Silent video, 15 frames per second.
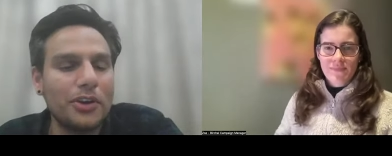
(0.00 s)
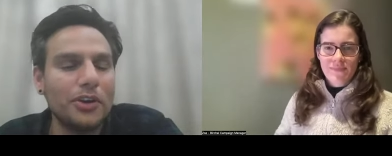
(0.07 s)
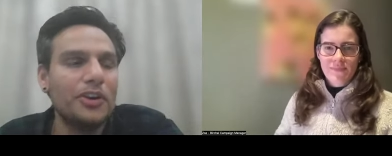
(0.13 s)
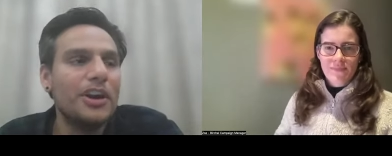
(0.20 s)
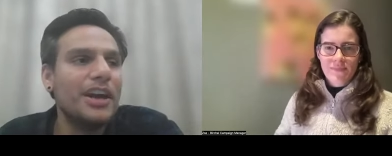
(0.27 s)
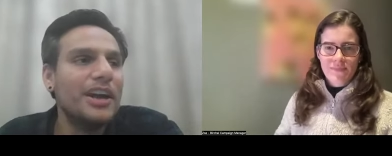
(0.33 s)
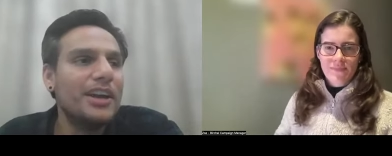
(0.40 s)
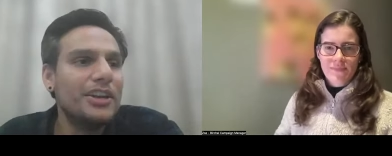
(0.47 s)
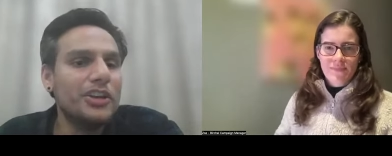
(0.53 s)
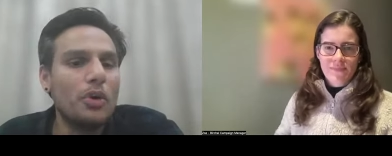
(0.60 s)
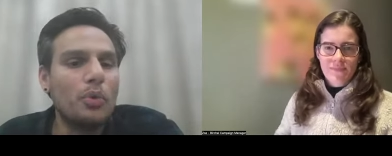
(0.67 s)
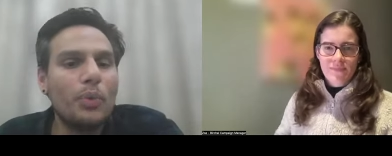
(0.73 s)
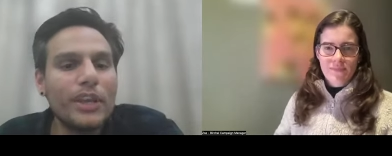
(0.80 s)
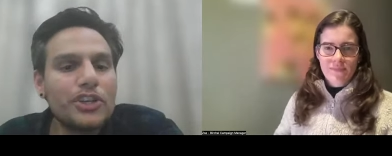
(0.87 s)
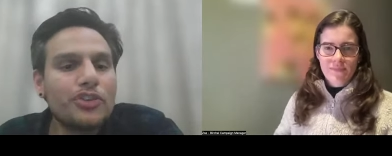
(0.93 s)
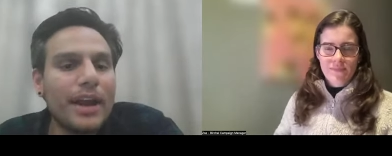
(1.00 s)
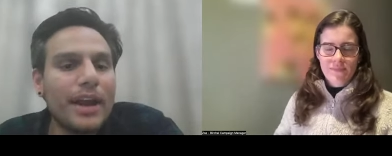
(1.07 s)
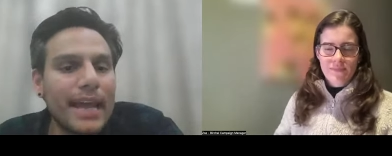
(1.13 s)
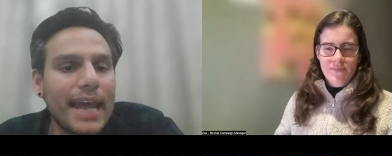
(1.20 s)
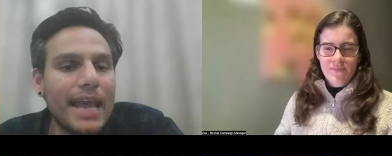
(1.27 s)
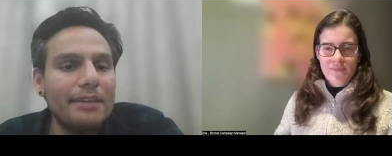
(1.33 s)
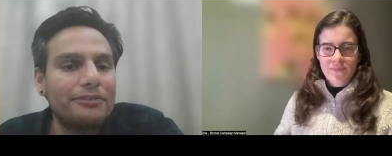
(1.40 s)
Speaker 1: So you know we
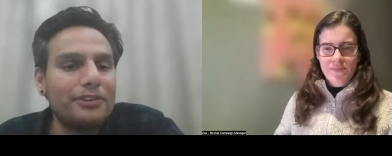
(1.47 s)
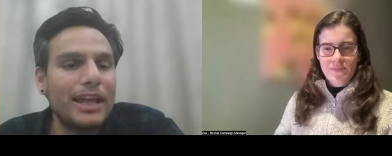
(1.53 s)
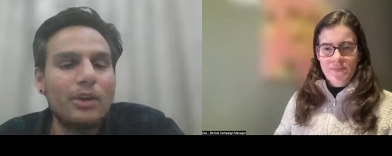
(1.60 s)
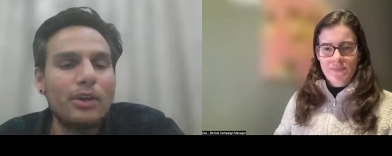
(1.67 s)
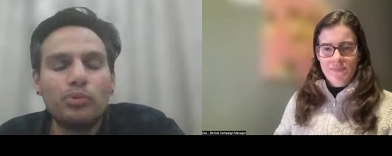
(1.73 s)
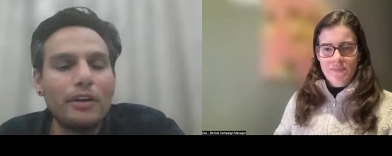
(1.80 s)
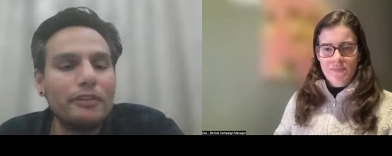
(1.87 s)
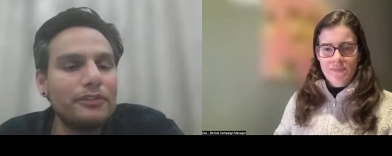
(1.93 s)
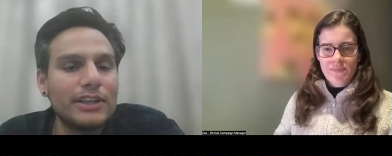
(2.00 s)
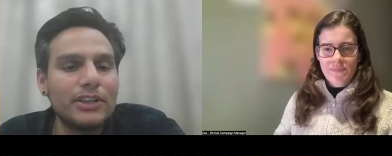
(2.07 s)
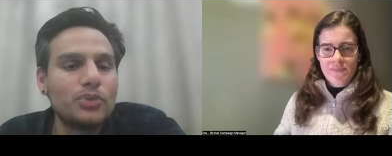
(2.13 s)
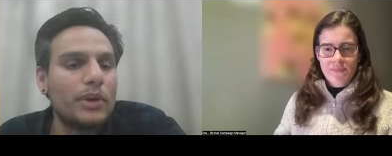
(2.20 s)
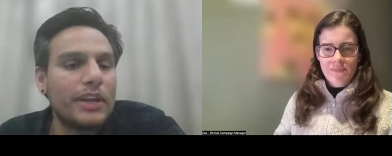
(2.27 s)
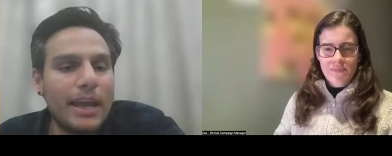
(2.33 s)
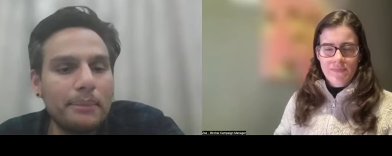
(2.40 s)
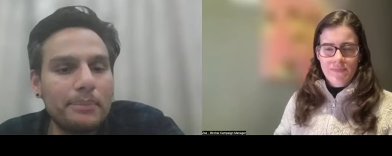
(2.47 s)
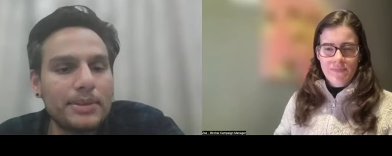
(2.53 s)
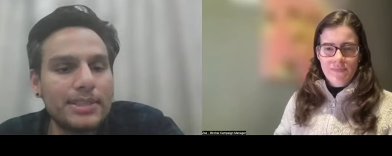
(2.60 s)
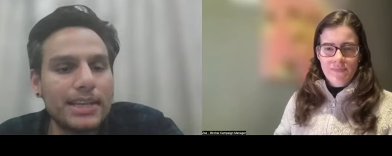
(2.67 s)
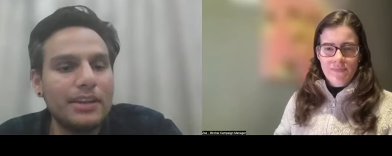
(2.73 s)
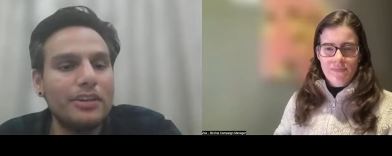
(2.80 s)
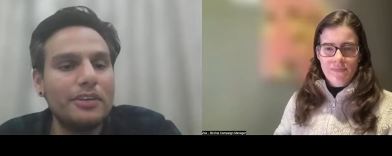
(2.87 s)
try and aim for like roughly twenty
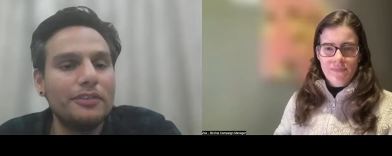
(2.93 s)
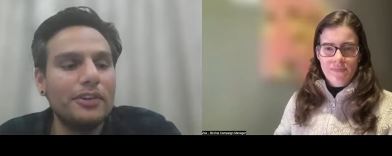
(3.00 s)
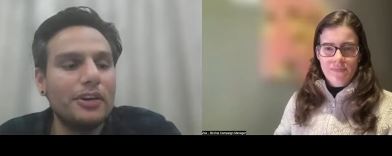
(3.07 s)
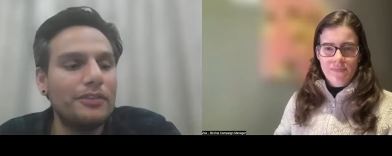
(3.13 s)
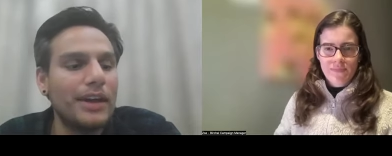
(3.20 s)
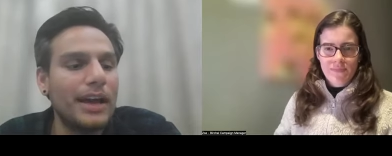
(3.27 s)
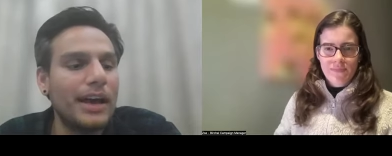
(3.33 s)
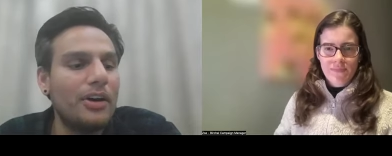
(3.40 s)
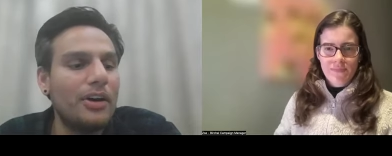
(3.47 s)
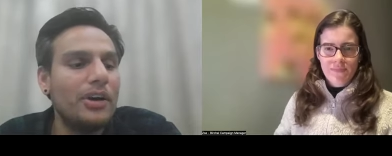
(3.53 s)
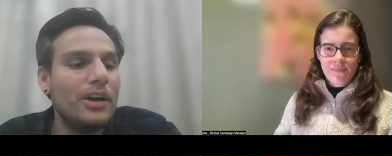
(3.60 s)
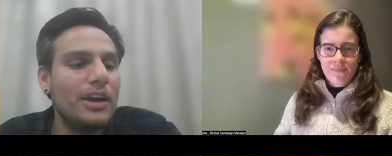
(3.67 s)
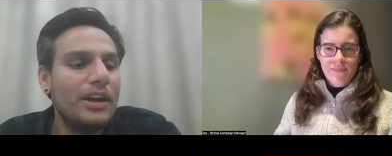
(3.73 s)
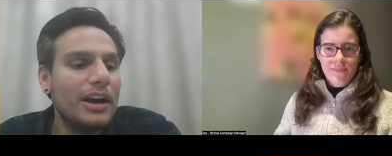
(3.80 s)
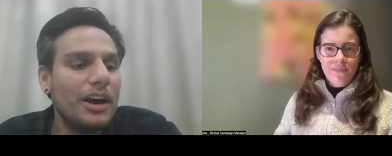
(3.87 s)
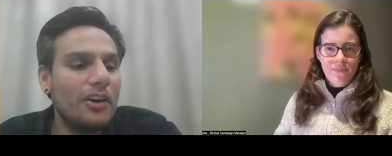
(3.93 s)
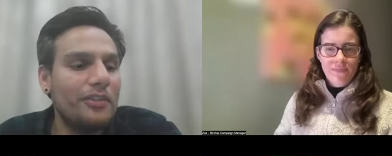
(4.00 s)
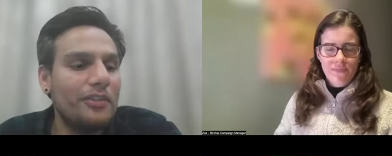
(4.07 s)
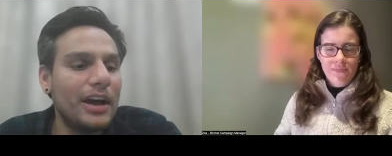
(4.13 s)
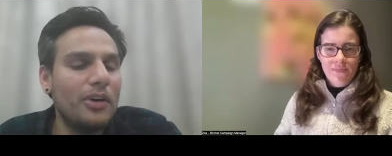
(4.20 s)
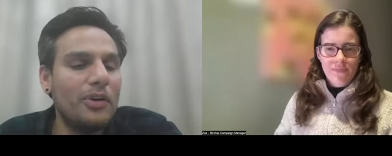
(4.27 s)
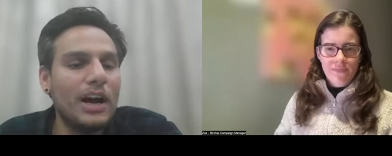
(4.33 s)
eight percent of of our
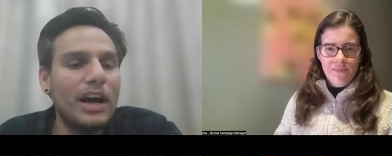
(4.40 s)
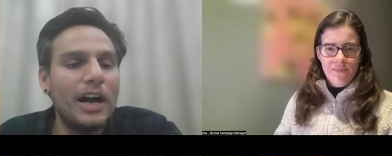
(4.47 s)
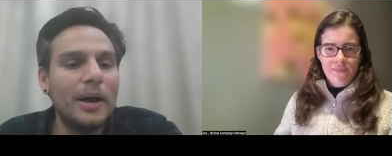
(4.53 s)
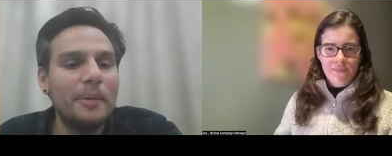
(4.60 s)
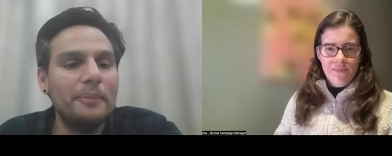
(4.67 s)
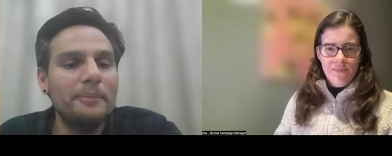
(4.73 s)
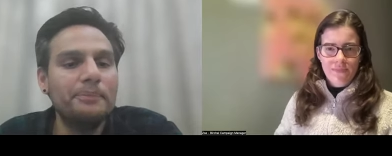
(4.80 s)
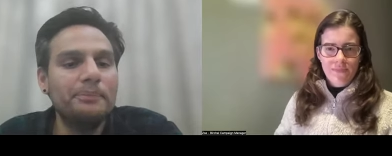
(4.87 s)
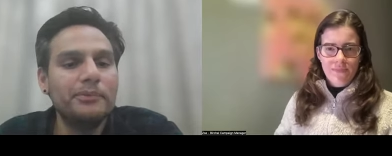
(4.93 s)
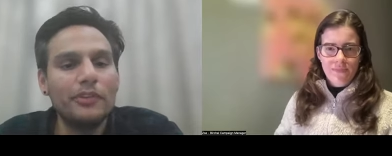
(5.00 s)
of our um,